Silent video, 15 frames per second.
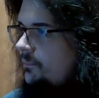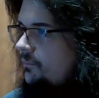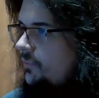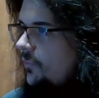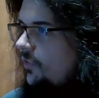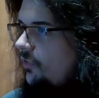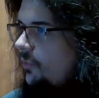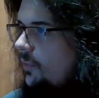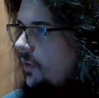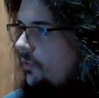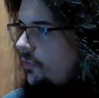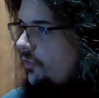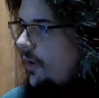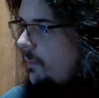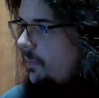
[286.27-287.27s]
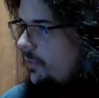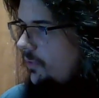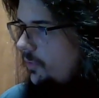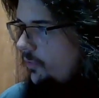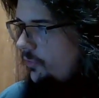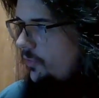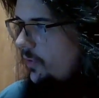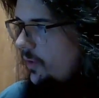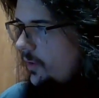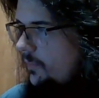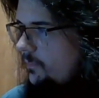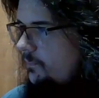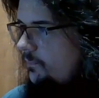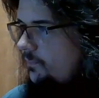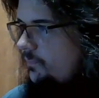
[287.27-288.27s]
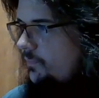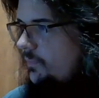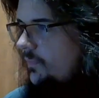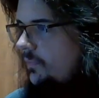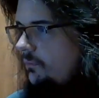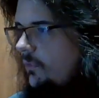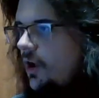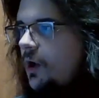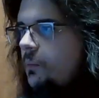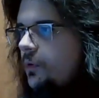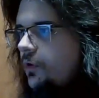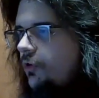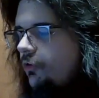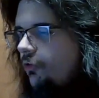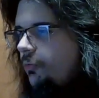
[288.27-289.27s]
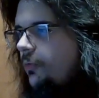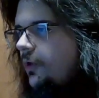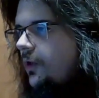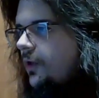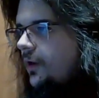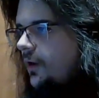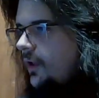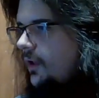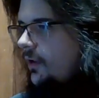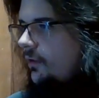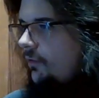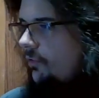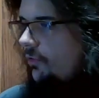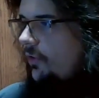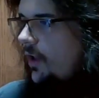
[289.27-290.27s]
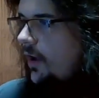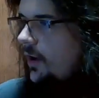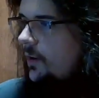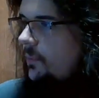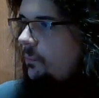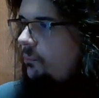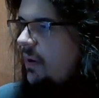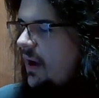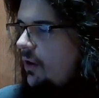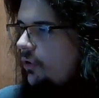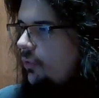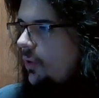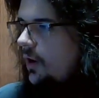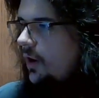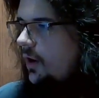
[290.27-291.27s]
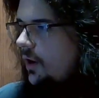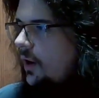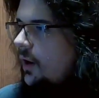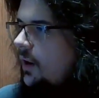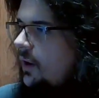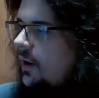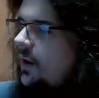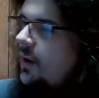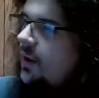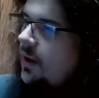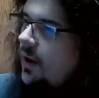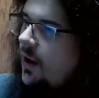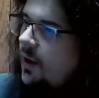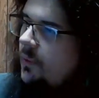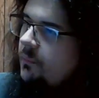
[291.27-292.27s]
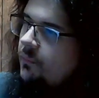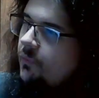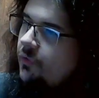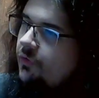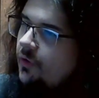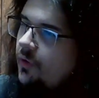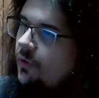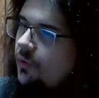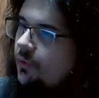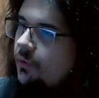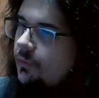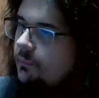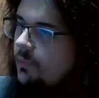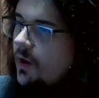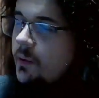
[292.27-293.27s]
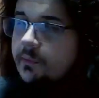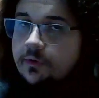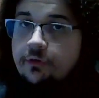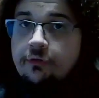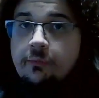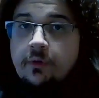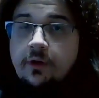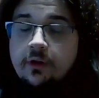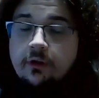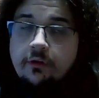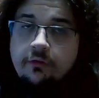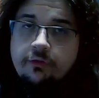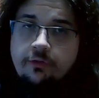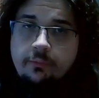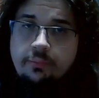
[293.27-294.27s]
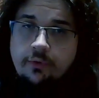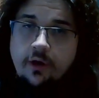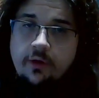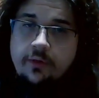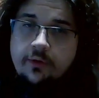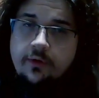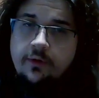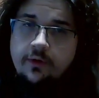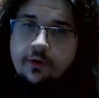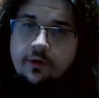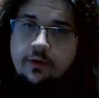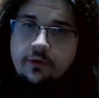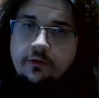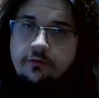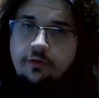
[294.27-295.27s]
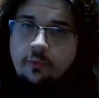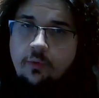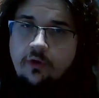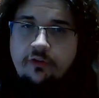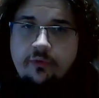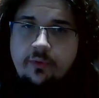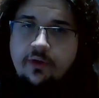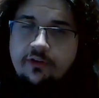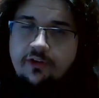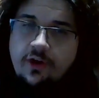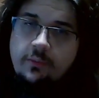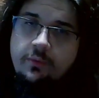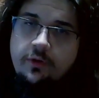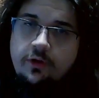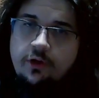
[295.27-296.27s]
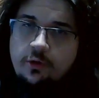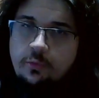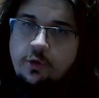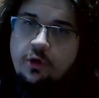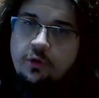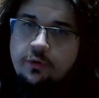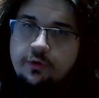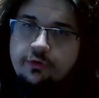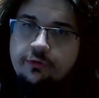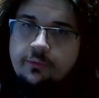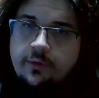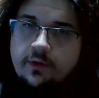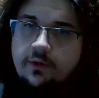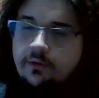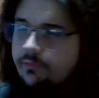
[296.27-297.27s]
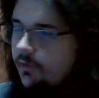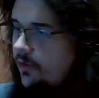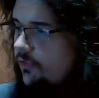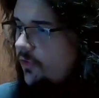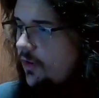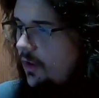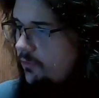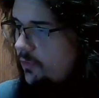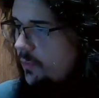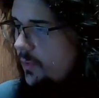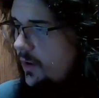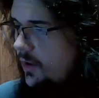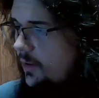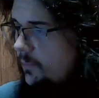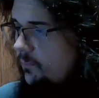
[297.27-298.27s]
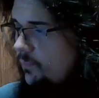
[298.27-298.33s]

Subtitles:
Let's see what else is happening on this card. Muhammad Usman and Zach Pagua. So Muhammad Usman is the brother of the welterweight champion Kamaru Usman. Fights at heavyweight.